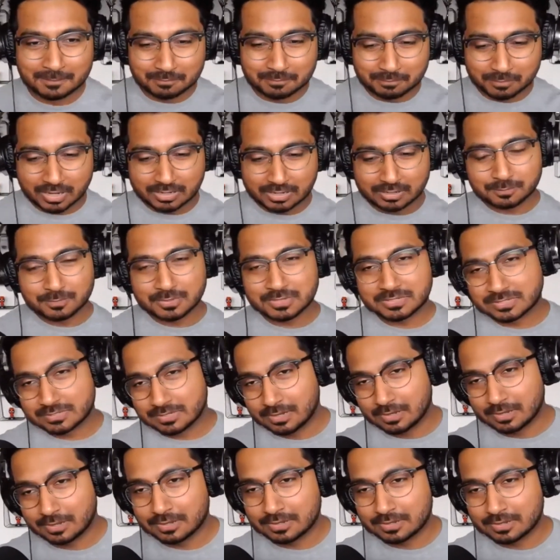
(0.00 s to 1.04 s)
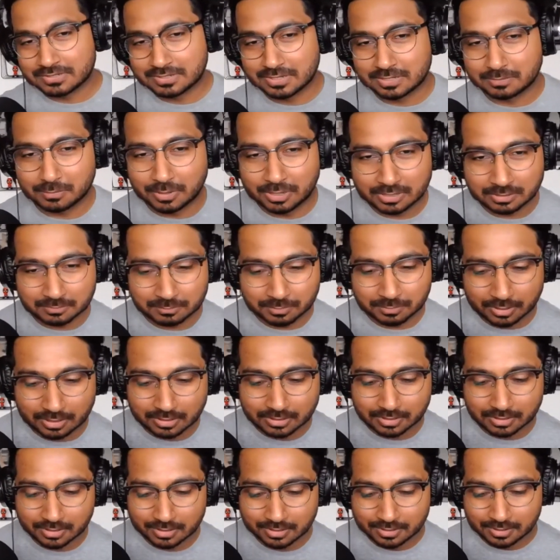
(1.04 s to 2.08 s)
My name is Salman
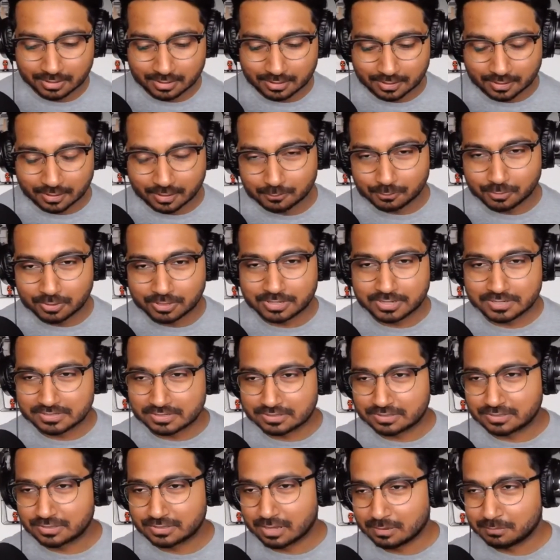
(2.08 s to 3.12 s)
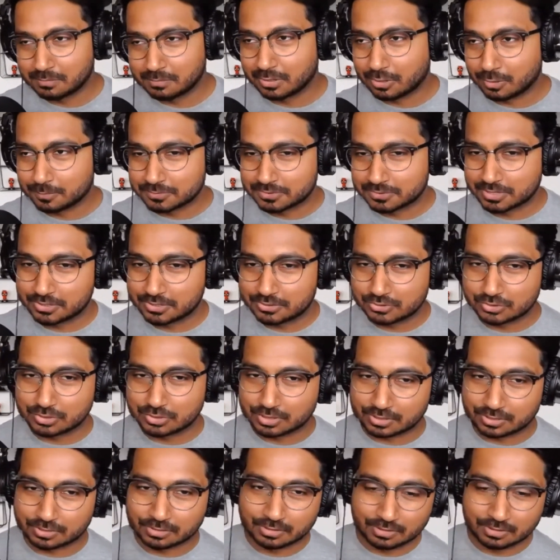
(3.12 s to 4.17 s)
Iqbal. I work as an MLOps
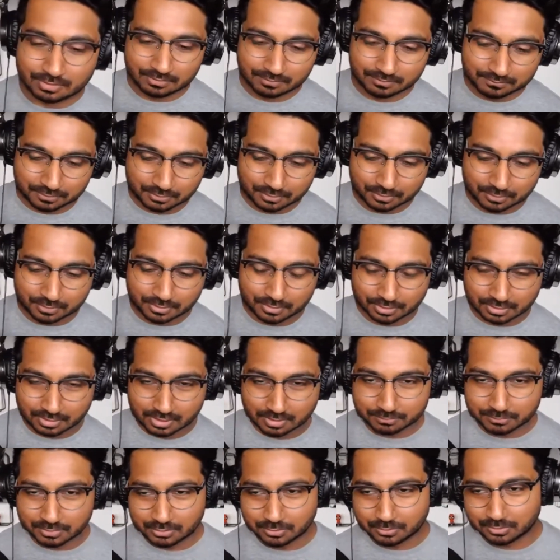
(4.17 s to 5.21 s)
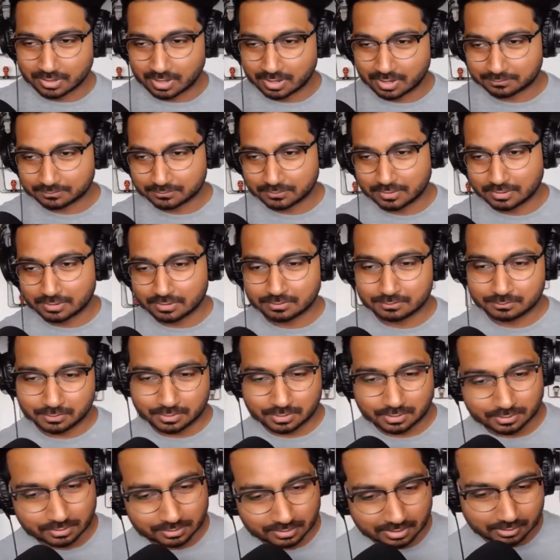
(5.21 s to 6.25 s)
engineer for a company called Appia.
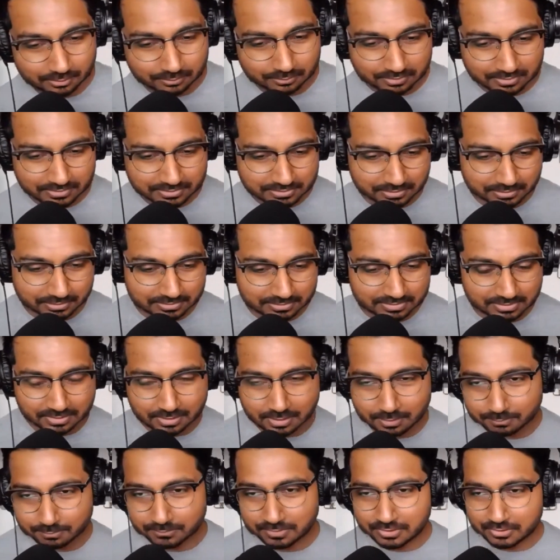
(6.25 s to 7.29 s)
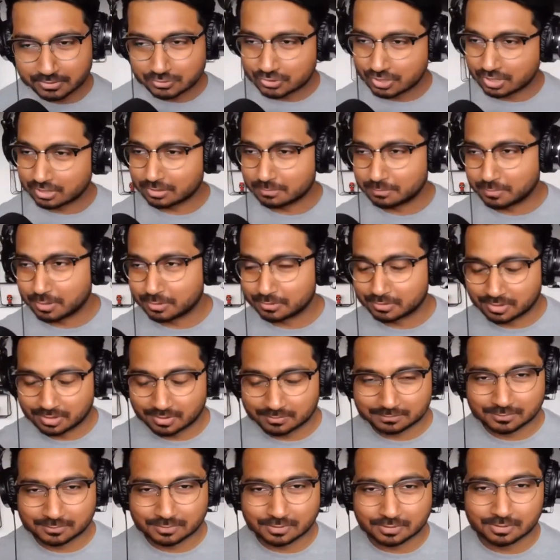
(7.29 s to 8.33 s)
We're a cloud consultancy company. Check them out,
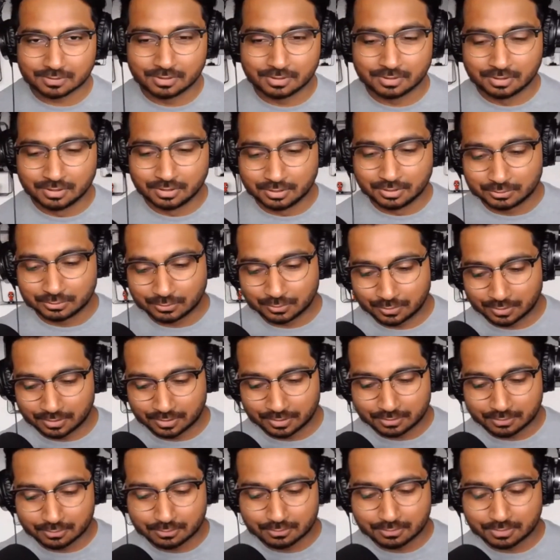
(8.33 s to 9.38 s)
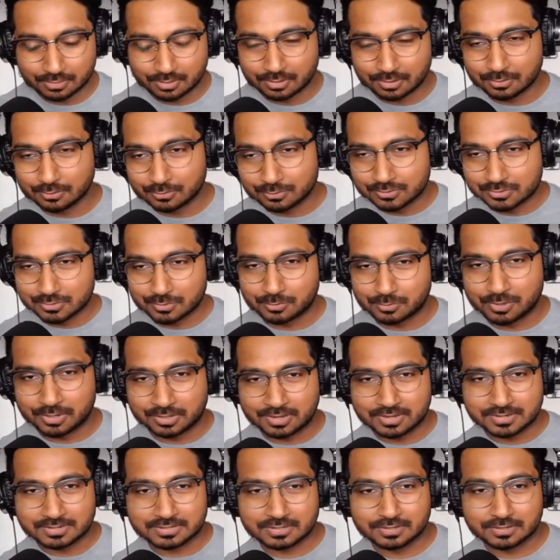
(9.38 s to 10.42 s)
appia.io. I also work
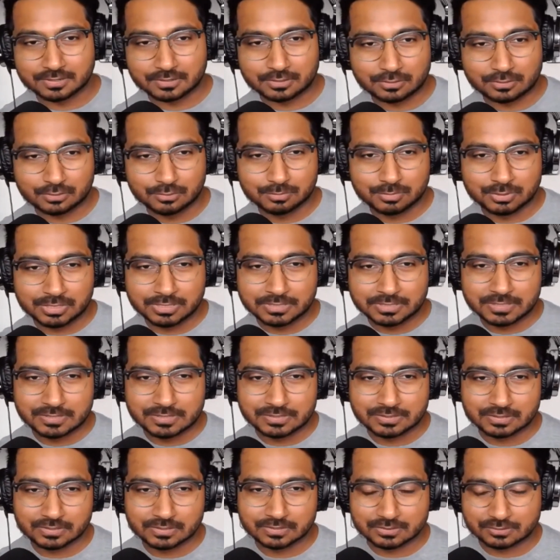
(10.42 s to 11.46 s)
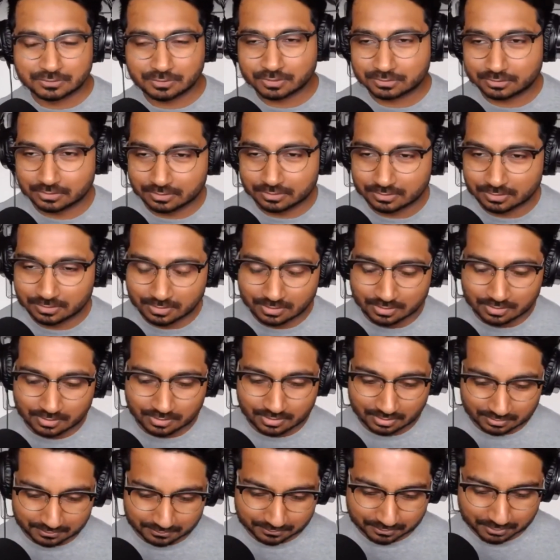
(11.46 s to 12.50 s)
as a Kubernetes instructor
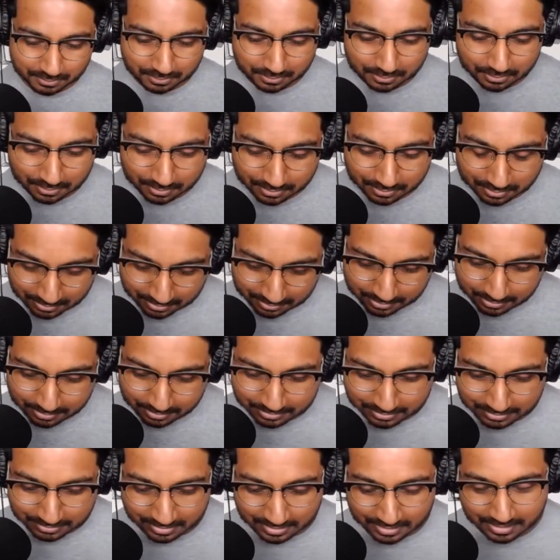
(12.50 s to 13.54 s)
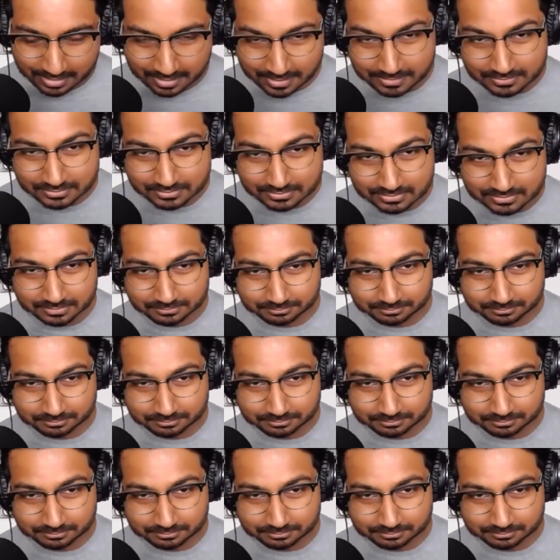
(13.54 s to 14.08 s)
for Learn K8.